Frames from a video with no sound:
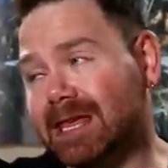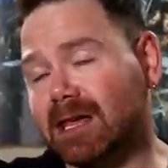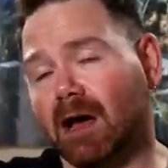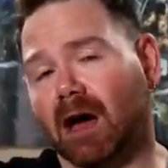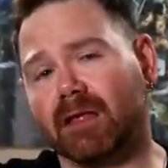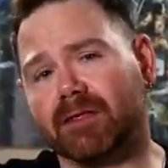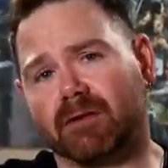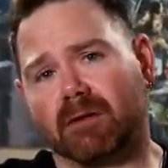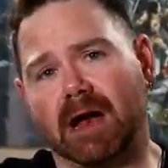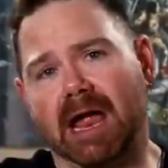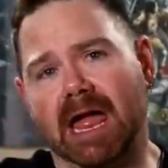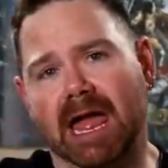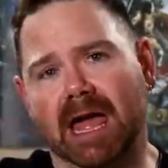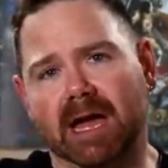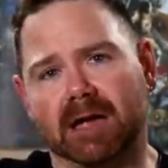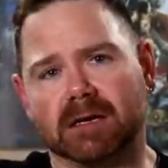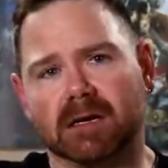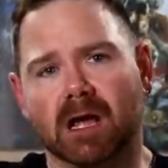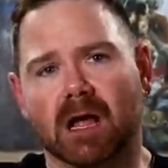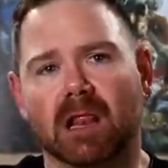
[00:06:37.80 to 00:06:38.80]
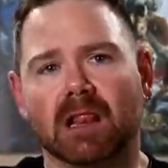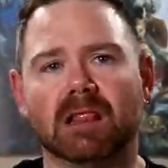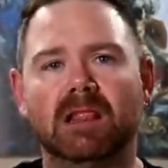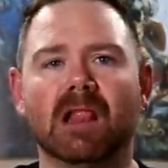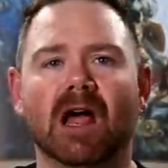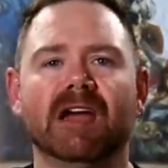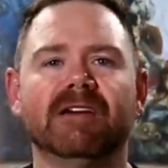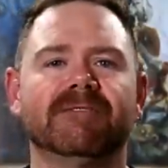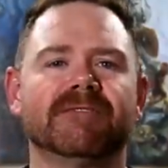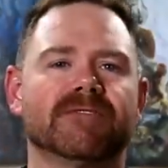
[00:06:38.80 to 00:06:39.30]
the other hand,
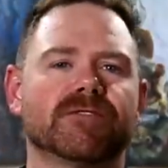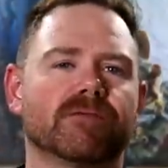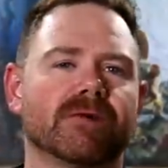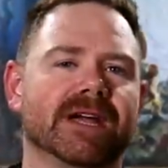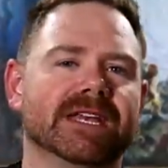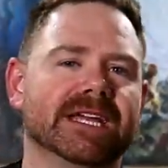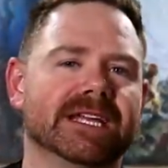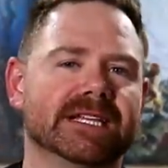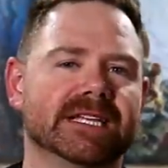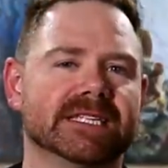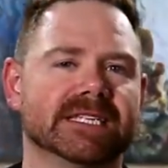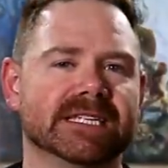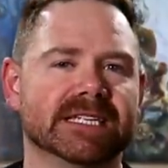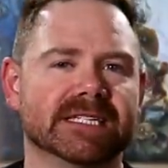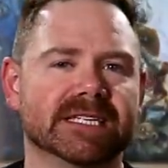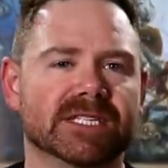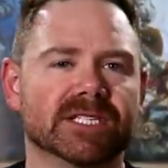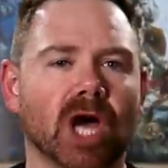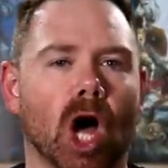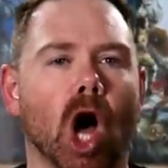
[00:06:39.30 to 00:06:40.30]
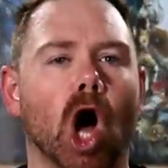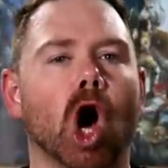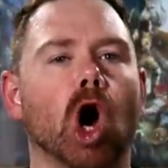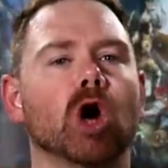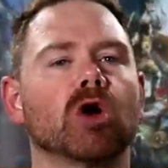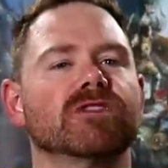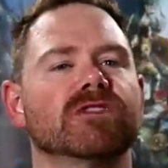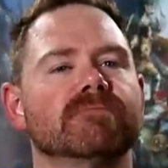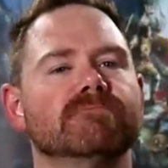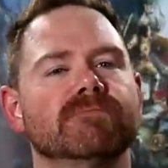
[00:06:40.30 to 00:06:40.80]
life-threatening diseases are the